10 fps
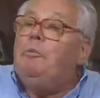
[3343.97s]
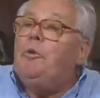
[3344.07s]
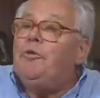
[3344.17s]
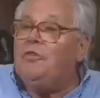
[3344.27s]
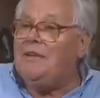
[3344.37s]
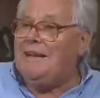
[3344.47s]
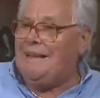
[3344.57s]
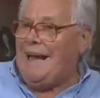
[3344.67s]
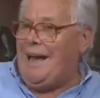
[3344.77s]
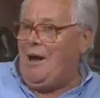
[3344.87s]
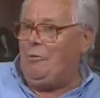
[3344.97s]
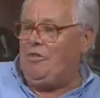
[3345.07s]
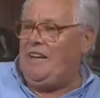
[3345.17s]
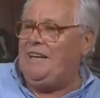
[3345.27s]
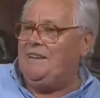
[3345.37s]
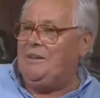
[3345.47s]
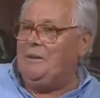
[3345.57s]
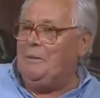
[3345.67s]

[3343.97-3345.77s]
person in their house hidden.